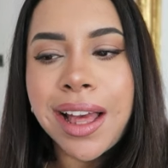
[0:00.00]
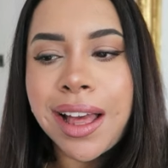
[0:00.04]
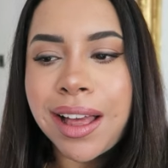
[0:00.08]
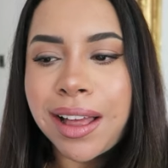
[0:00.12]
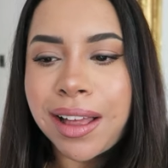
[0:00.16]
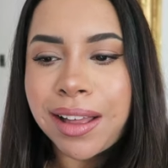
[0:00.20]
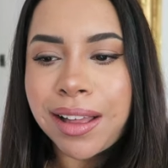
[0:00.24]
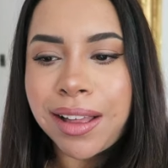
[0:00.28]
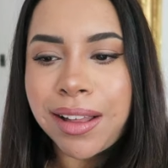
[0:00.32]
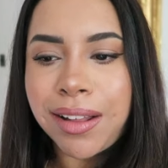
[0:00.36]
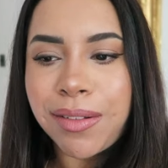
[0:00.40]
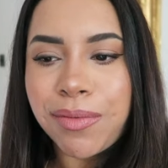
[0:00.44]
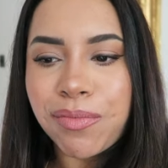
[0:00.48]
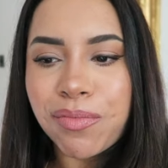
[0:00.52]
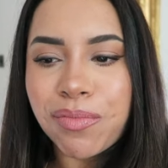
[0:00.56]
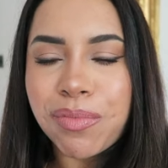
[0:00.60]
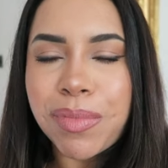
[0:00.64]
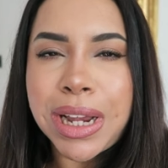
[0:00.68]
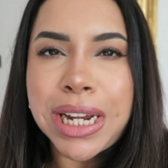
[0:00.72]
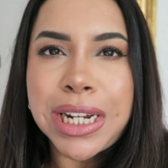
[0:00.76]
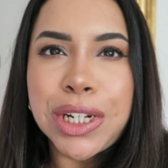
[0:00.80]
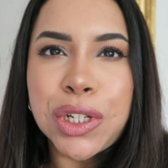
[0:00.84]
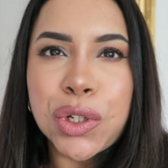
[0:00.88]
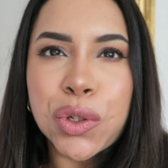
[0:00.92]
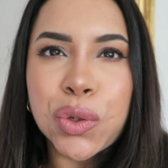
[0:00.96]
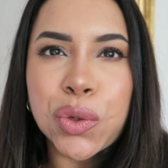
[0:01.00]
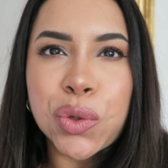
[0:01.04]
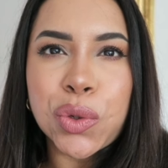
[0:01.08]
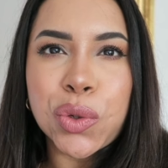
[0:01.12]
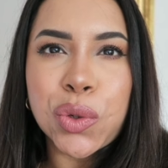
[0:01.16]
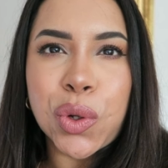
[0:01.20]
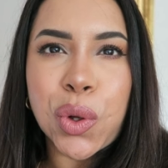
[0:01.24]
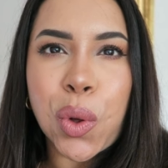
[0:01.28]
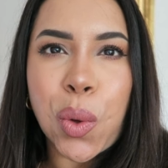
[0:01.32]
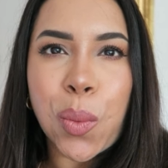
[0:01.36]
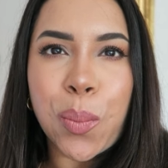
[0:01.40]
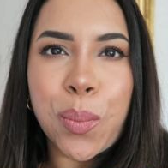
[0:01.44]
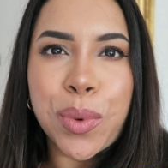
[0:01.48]
My
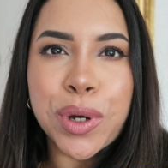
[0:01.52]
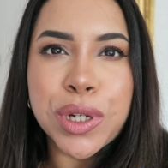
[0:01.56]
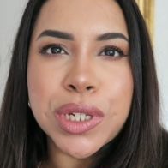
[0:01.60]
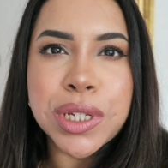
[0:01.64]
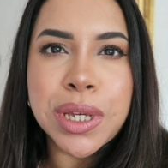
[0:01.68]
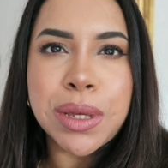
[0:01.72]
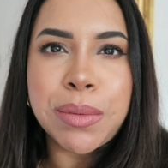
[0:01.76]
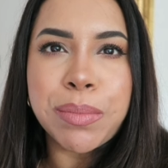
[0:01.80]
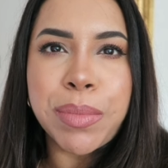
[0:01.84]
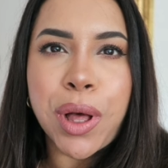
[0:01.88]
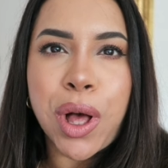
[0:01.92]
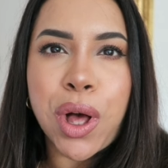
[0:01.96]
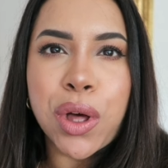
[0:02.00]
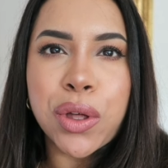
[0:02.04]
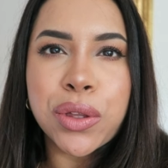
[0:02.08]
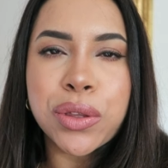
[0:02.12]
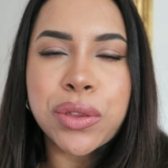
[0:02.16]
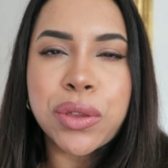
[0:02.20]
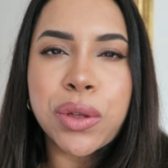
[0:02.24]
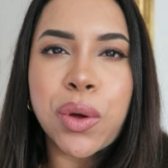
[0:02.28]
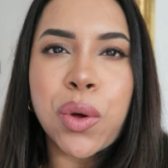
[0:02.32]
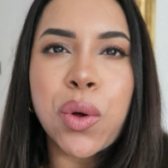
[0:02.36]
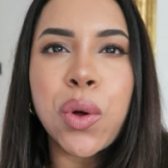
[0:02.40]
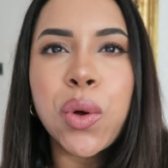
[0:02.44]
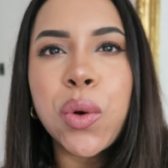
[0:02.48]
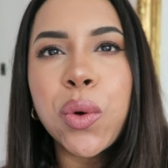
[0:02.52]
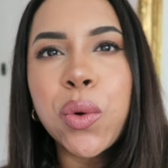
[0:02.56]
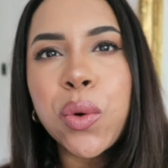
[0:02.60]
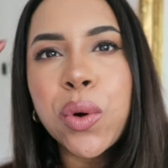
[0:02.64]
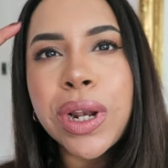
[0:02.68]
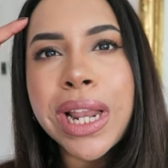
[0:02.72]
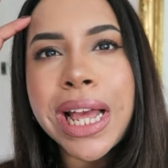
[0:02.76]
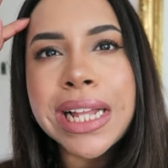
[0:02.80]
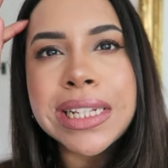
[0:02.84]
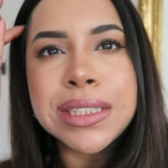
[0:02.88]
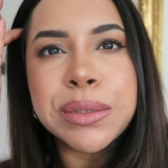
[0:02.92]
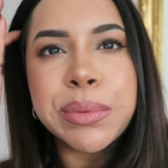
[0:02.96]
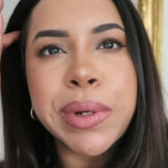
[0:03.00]
little body and bath
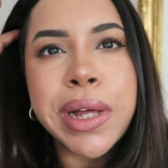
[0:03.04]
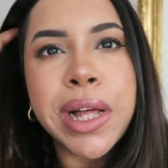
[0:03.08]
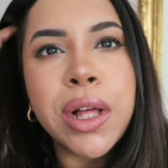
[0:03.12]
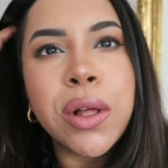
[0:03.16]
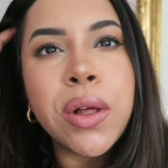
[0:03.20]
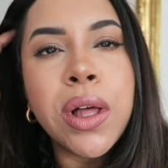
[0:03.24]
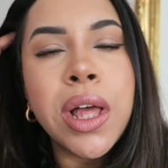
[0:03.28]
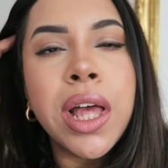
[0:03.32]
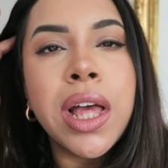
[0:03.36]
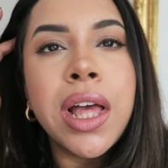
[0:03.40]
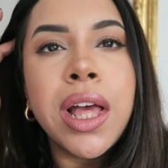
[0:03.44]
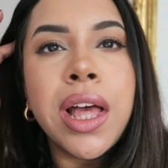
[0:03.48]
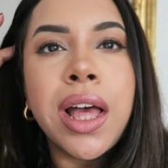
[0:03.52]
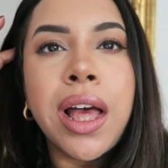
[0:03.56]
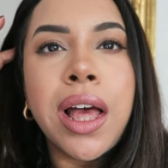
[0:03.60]
haul as well.